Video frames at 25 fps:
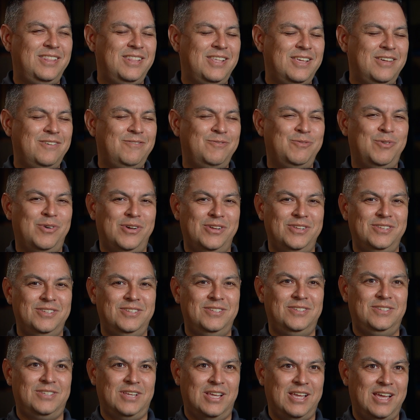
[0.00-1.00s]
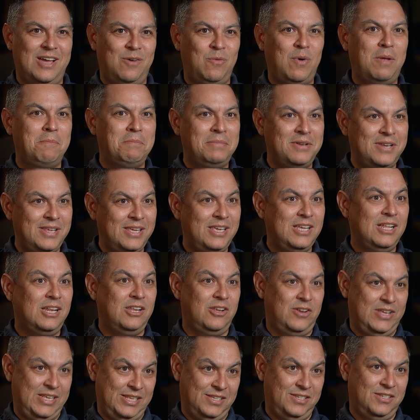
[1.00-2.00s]
there was one particular
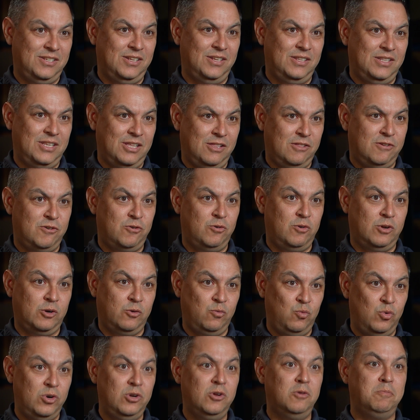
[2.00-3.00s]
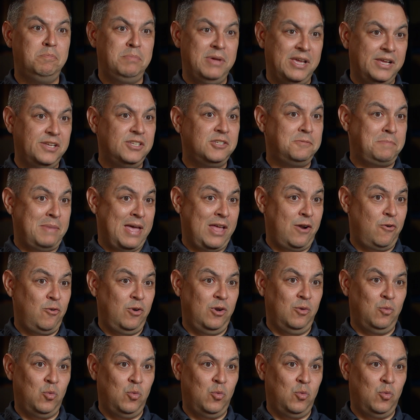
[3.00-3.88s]
incident that threw a real big spanner in the